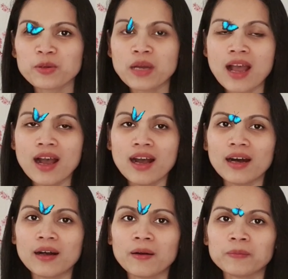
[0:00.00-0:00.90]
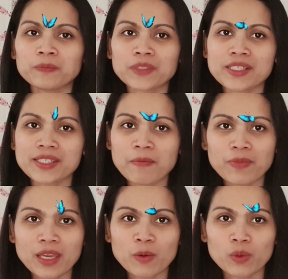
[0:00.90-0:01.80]
something
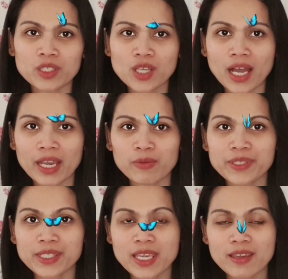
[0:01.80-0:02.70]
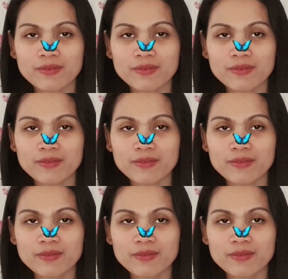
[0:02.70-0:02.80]
which I received